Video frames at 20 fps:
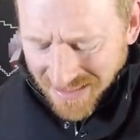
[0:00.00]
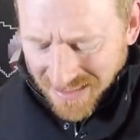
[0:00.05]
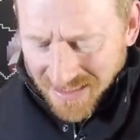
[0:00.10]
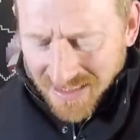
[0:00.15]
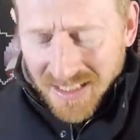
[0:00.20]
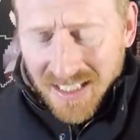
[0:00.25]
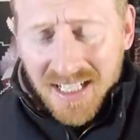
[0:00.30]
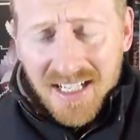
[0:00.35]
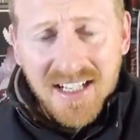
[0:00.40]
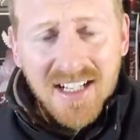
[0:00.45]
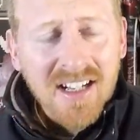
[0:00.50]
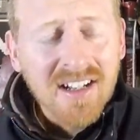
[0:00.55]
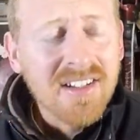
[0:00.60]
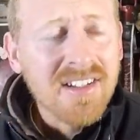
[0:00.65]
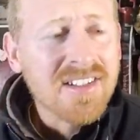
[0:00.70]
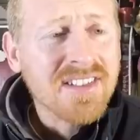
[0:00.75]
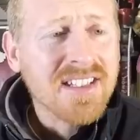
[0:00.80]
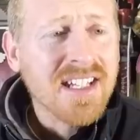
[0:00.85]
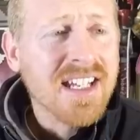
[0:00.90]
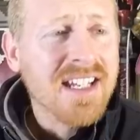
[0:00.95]
You gotta
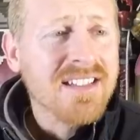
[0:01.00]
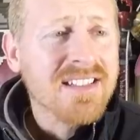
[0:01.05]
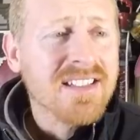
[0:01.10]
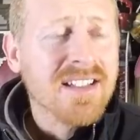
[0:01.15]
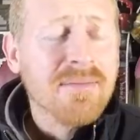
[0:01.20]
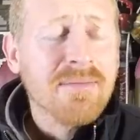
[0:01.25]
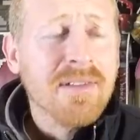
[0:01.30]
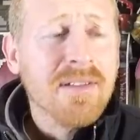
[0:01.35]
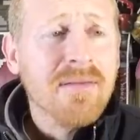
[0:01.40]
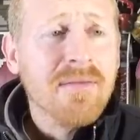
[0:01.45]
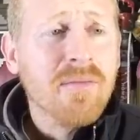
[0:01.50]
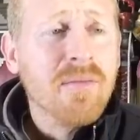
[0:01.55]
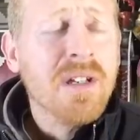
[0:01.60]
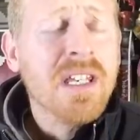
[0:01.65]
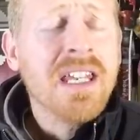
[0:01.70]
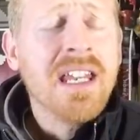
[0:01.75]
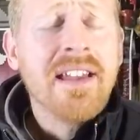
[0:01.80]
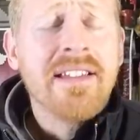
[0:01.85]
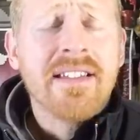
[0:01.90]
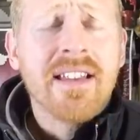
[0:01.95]
understand something.
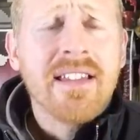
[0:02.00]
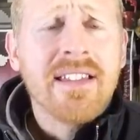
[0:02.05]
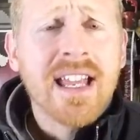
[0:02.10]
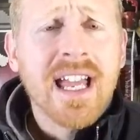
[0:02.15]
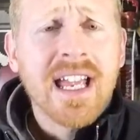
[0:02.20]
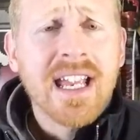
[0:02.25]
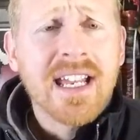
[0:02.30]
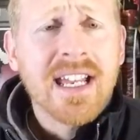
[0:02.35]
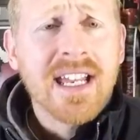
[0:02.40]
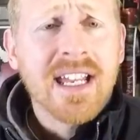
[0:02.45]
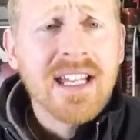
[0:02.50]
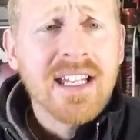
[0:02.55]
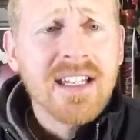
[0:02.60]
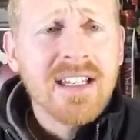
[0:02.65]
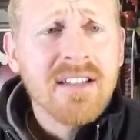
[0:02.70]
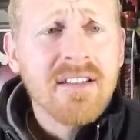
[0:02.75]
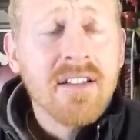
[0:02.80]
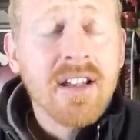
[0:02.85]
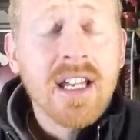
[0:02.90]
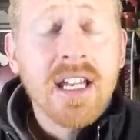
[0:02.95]
We need to thank
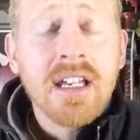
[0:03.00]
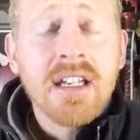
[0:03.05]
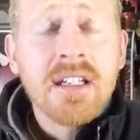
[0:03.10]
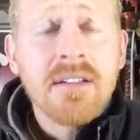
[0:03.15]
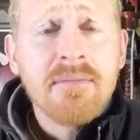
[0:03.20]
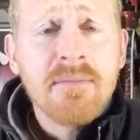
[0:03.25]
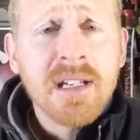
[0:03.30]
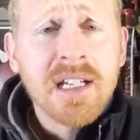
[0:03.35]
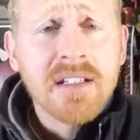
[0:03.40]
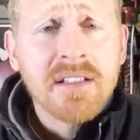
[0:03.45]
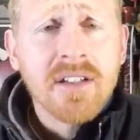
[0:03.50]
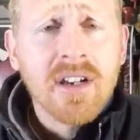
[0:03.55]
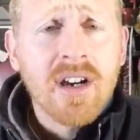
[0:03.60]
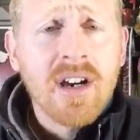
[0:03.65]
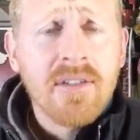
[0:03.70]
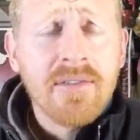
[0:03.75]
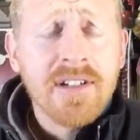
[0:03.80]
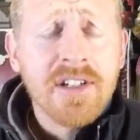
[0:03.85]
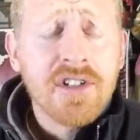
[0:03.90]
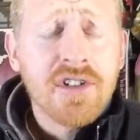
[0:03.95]
Ian
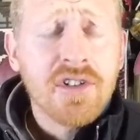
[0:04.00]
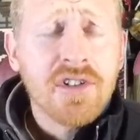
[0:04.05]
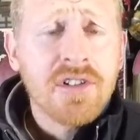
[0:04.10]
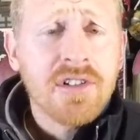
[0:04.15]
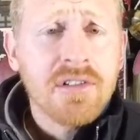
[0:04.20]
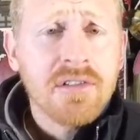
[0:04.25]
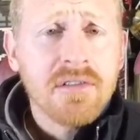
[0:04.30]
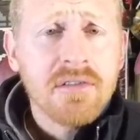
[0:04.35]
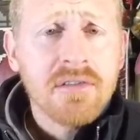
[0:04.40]
McTavish